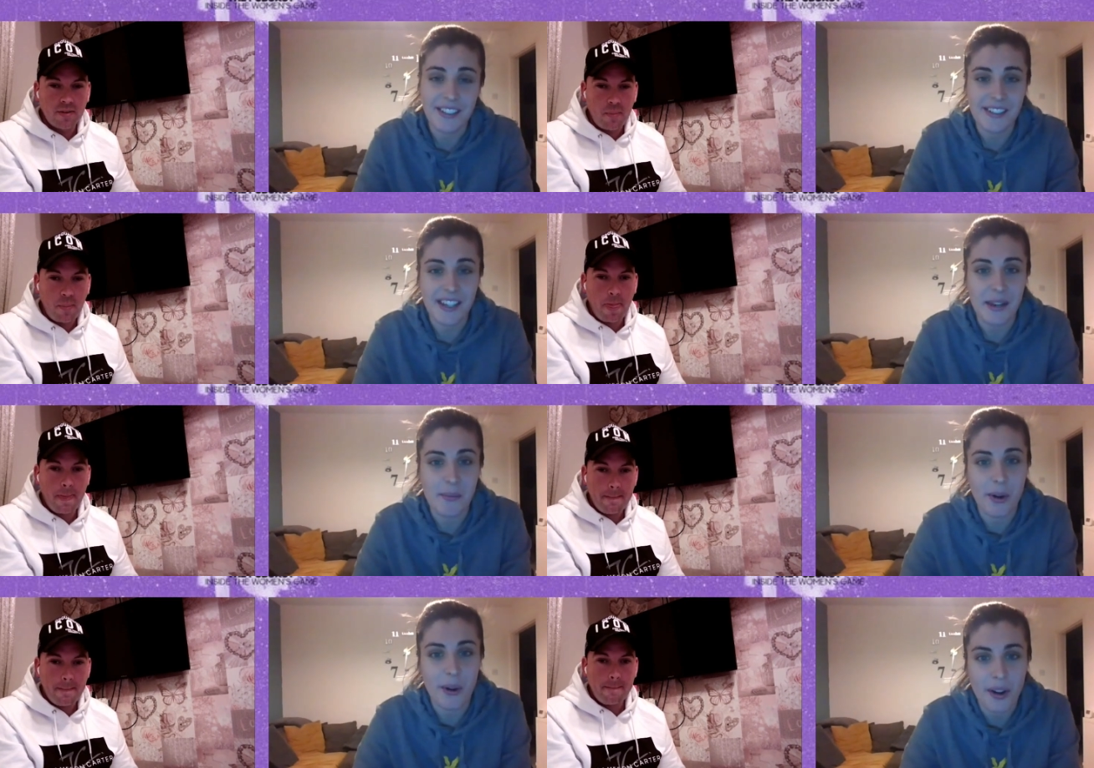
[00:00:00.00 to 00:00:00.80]
Speaker 1: doesn't
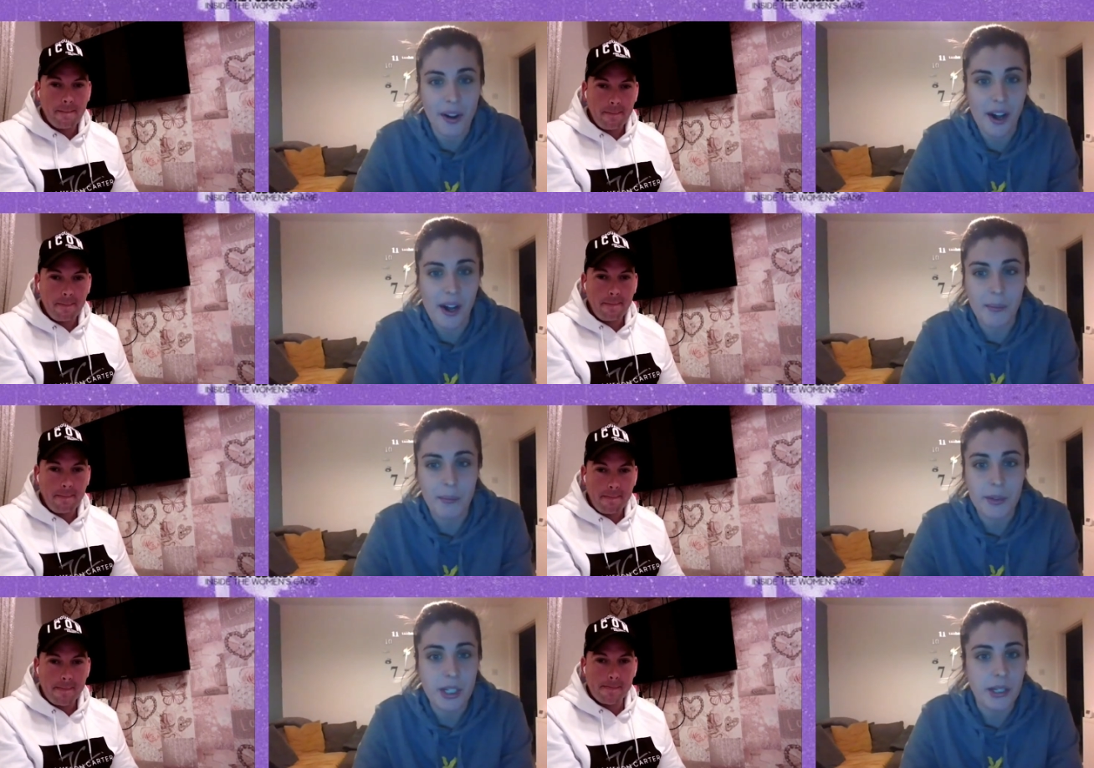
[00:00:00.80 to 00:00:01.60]
anymore.
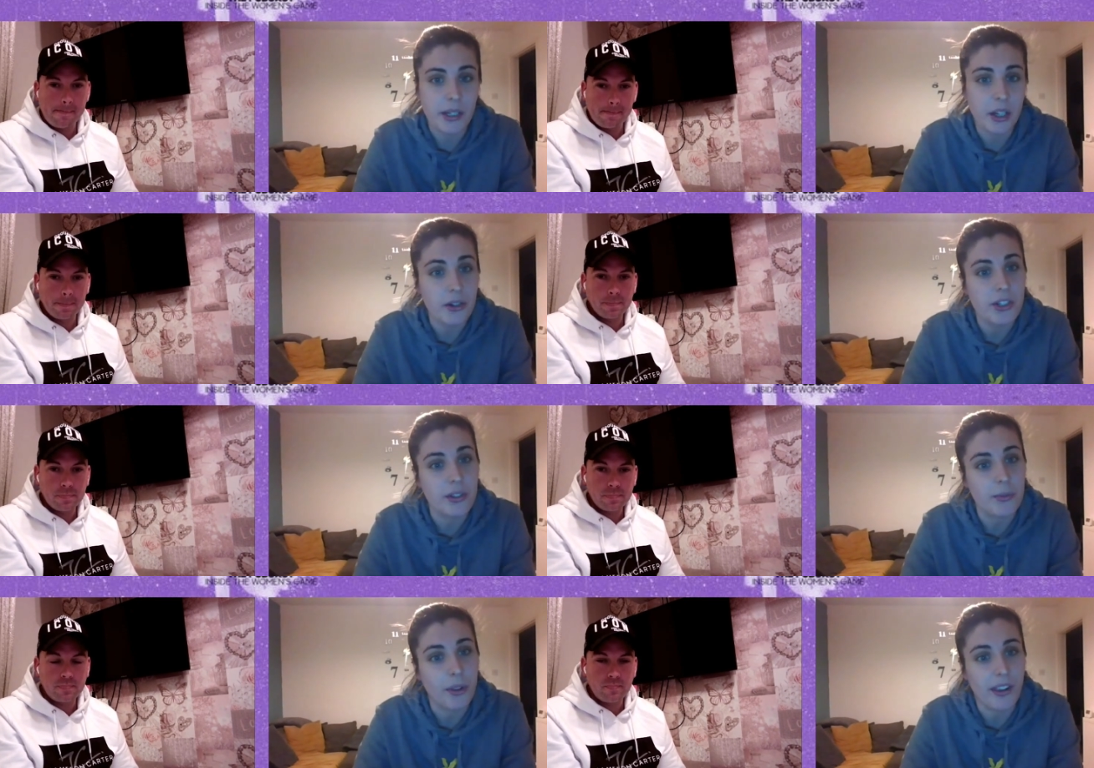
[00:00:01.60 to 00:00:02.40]
She
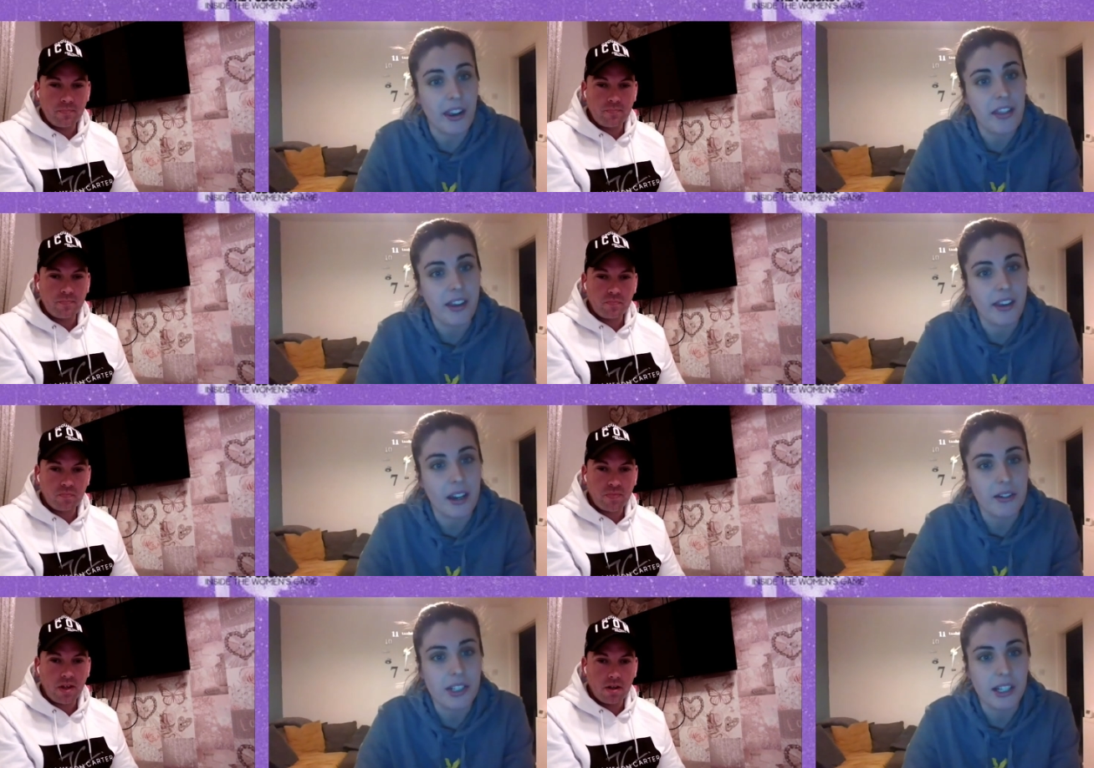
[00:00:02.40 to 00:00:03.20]
coaches more than anything
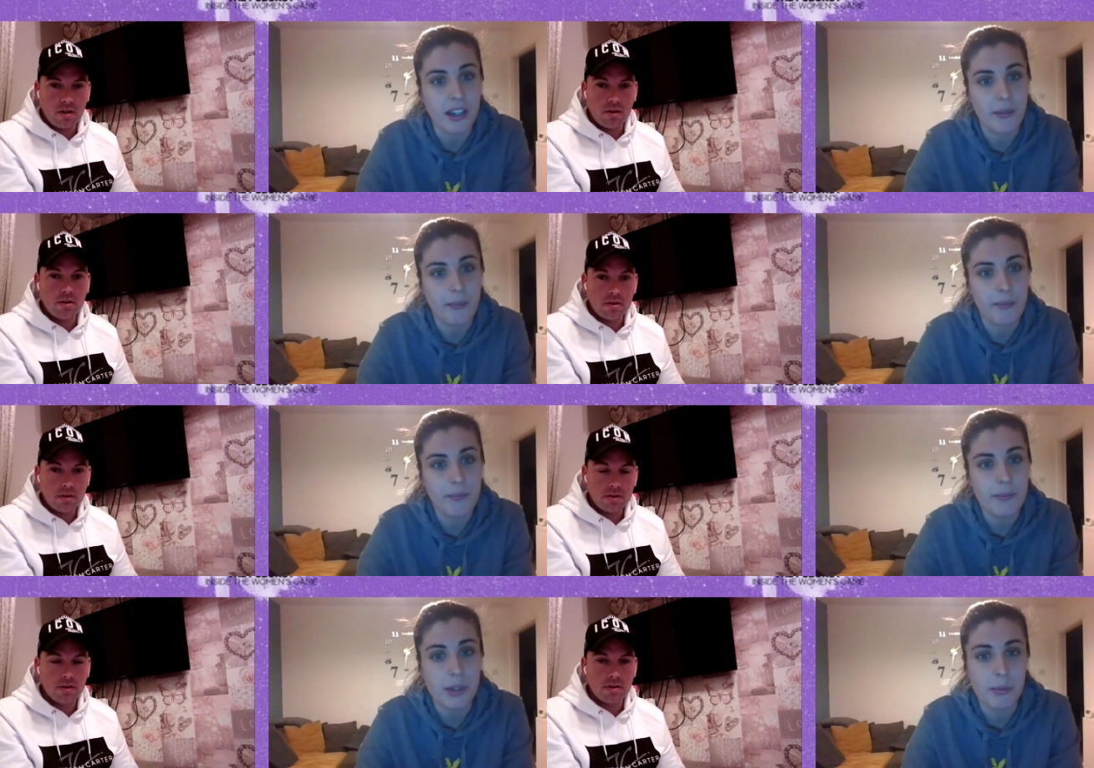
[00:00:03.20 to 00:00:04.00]
now. She
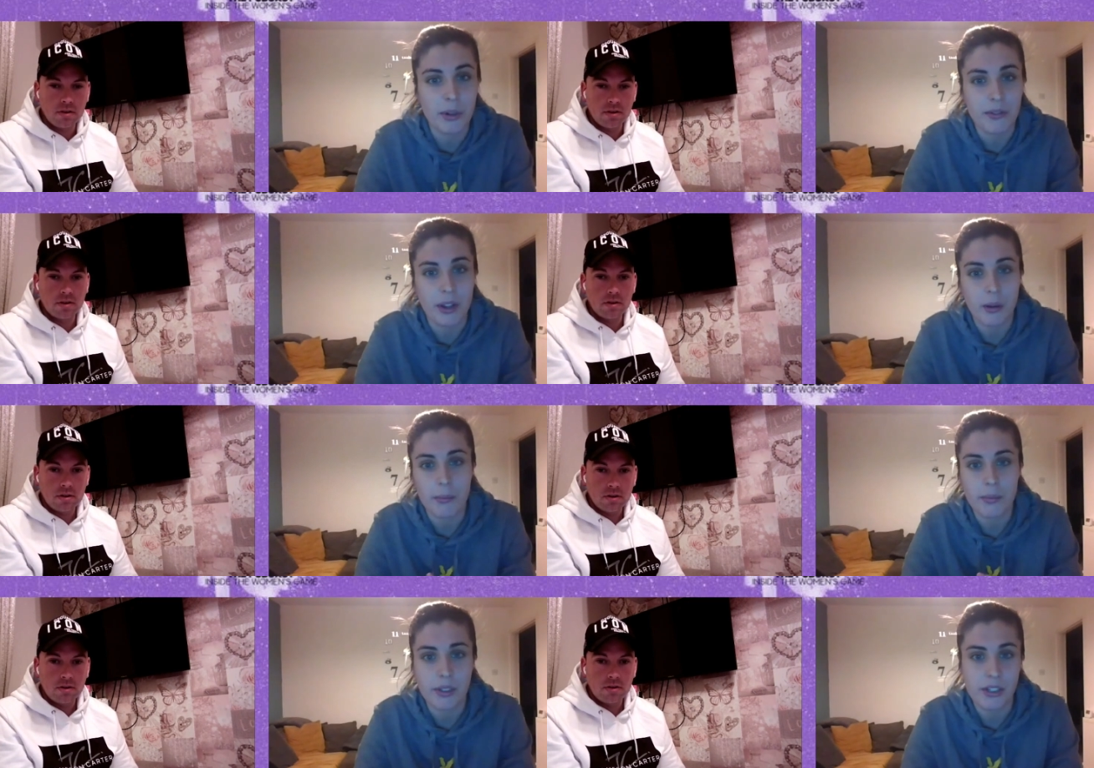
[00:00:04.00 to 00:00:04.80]
moved up
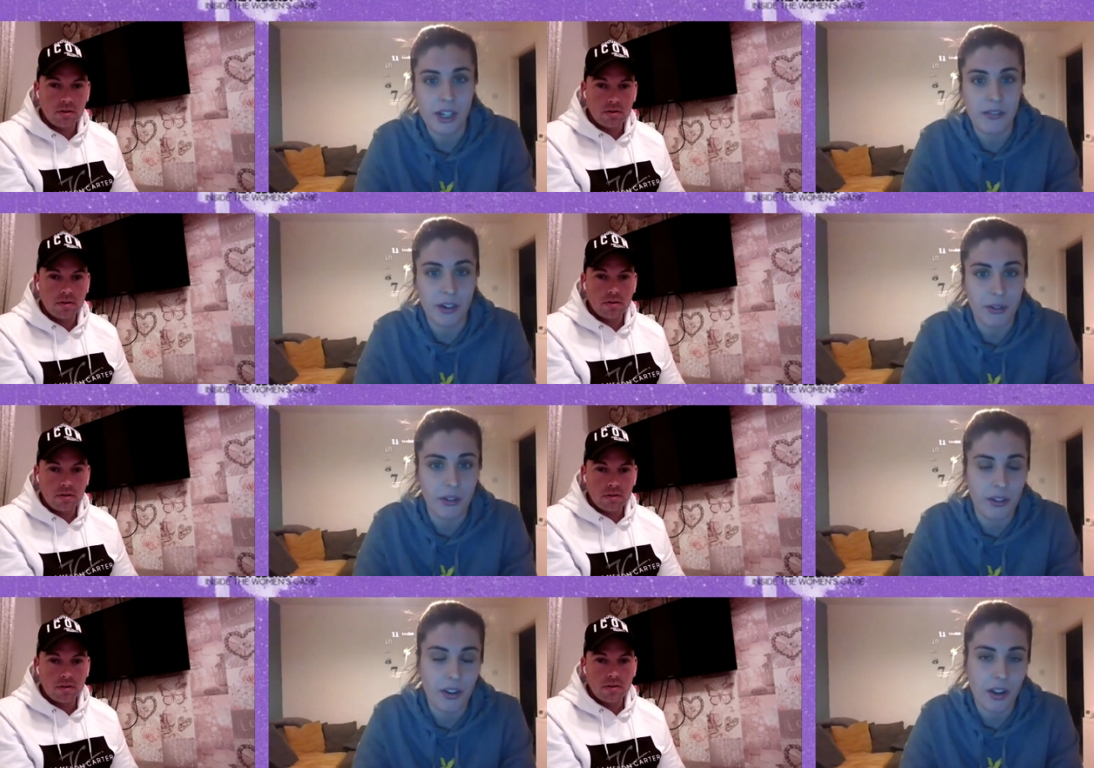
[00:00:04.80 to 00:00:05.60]
to
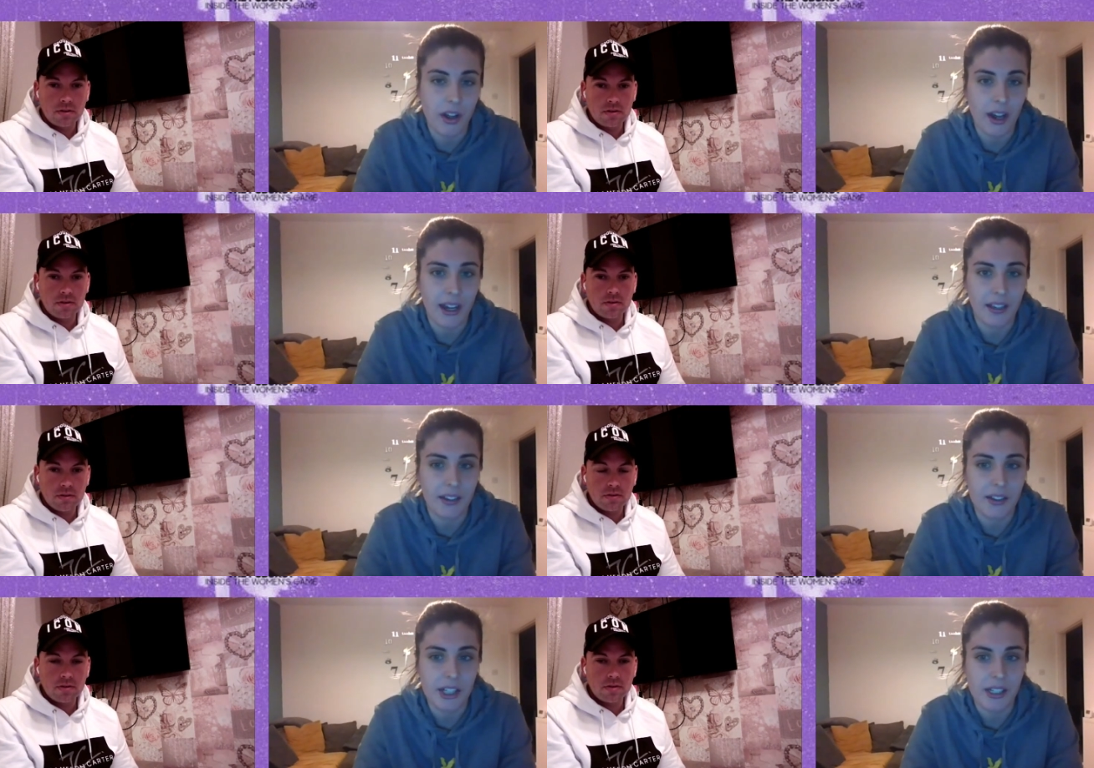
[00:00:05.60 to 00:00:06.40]
Sheffield
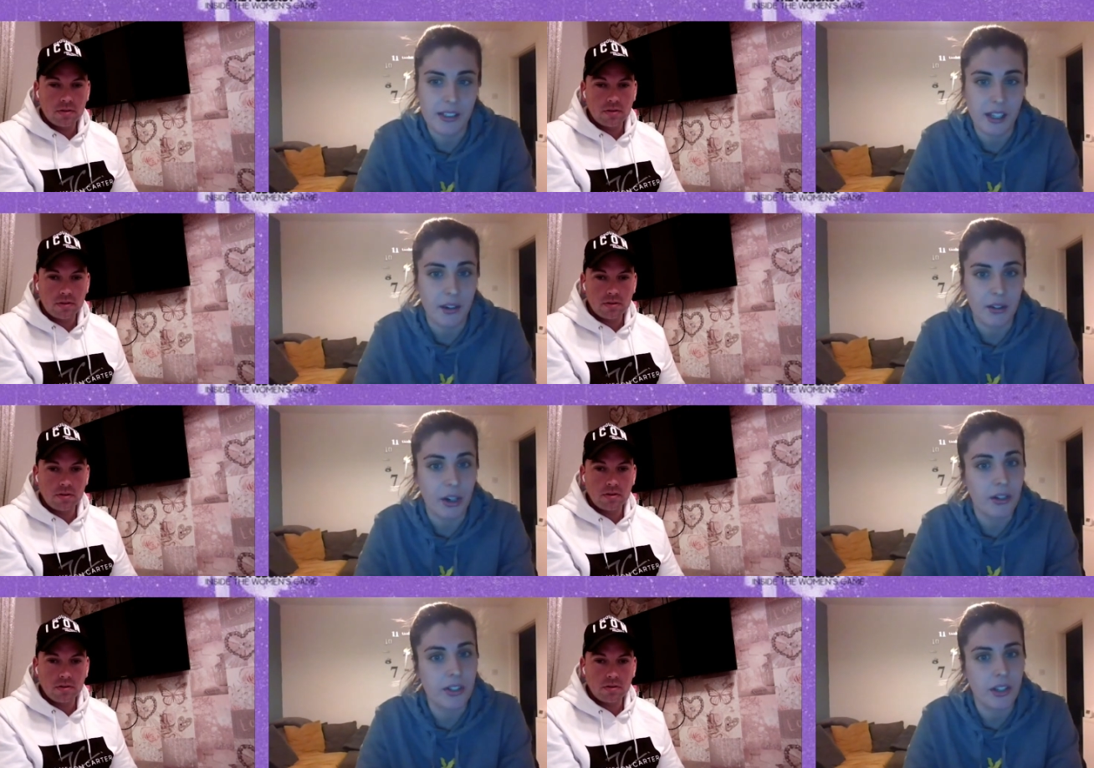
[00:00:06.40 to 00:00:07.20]
and she's now
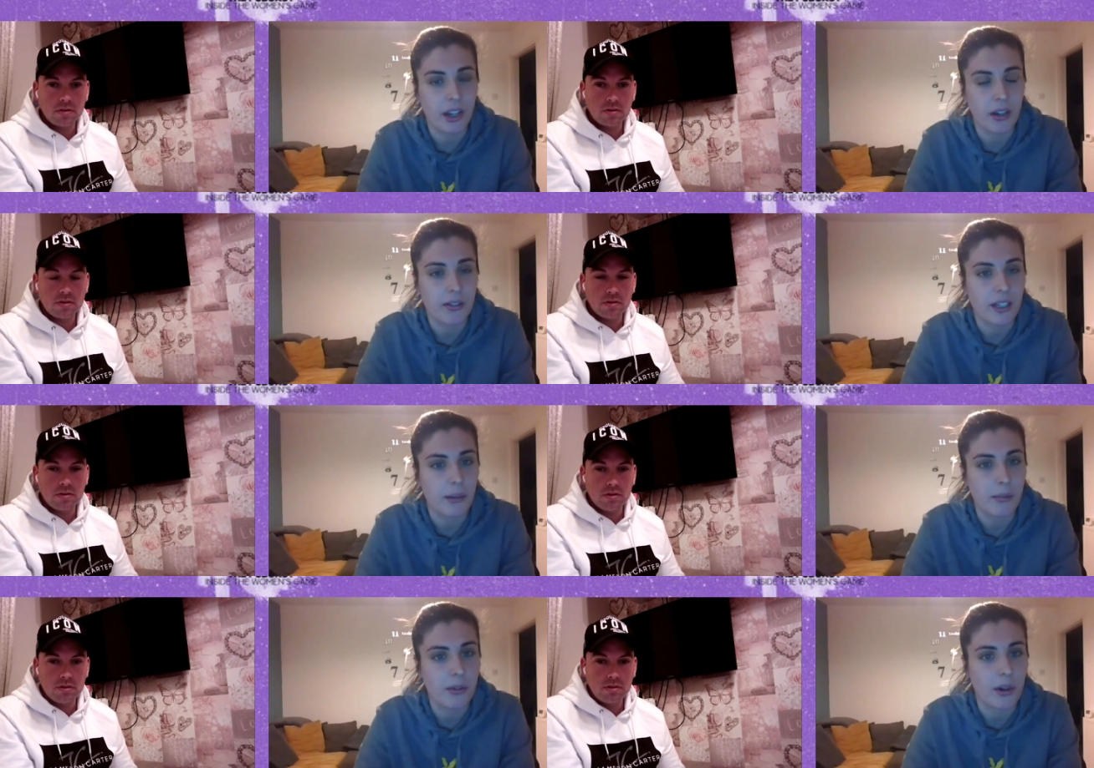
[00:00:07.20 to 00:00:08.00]
coaching a girls team
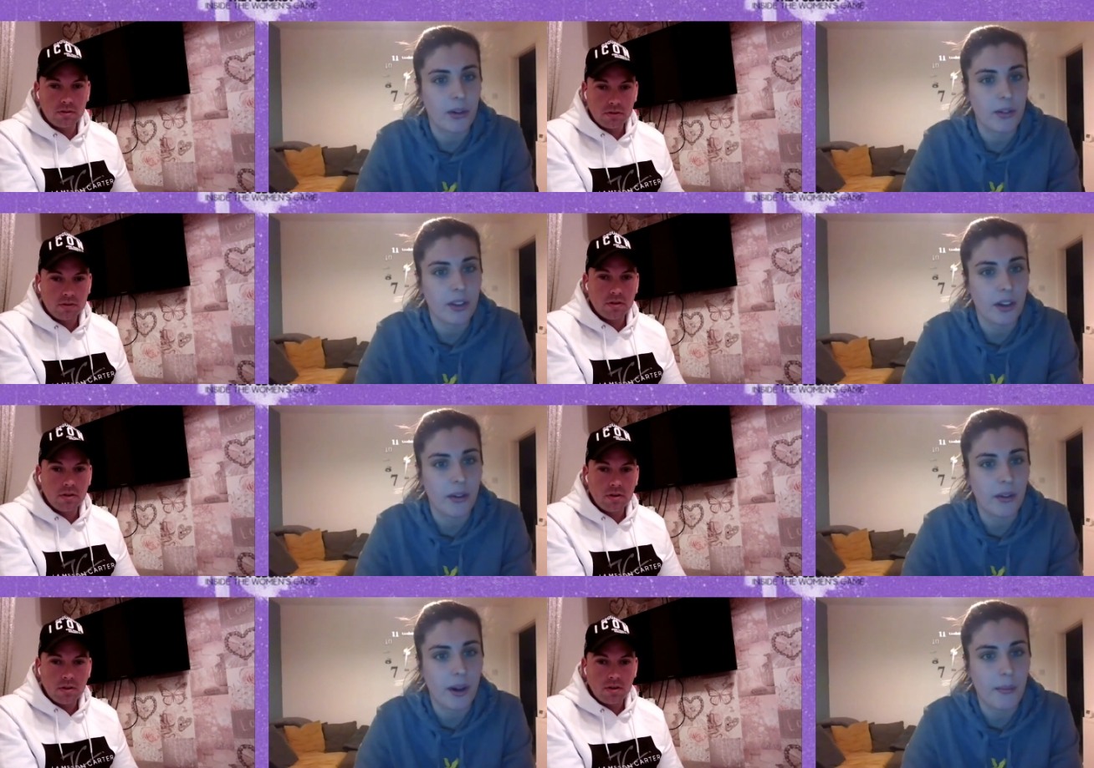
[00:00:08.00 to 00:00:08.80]
as well.
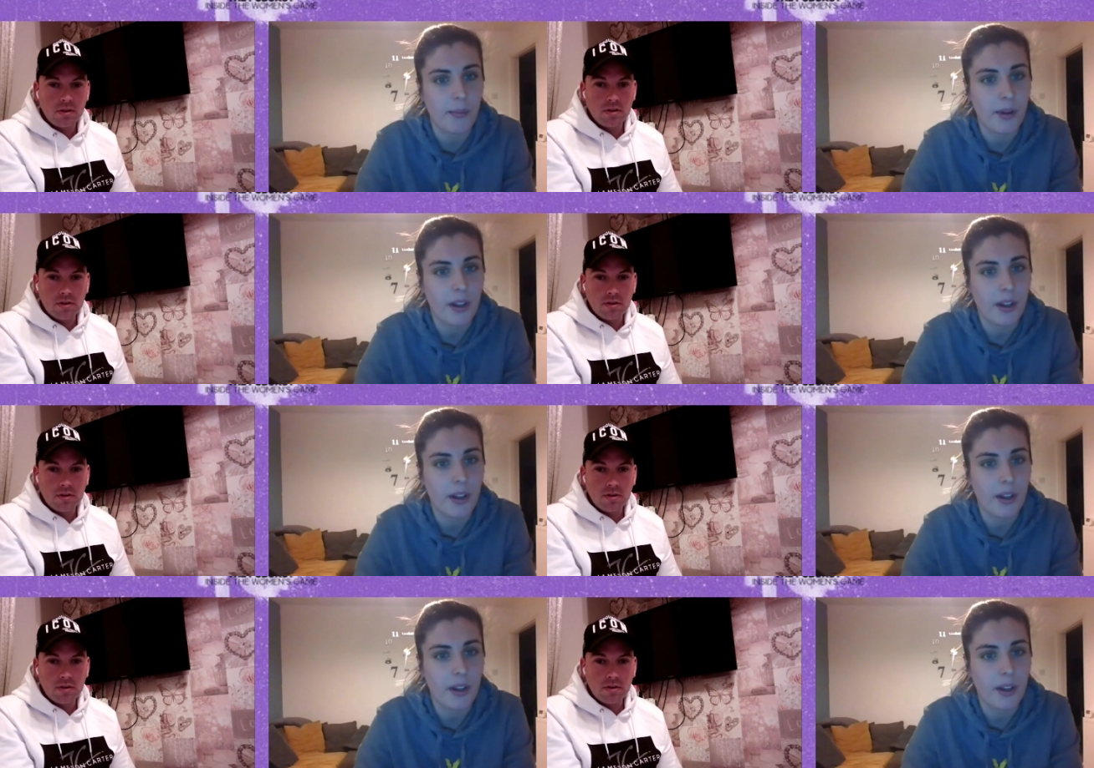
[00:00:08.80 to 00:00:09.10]
So,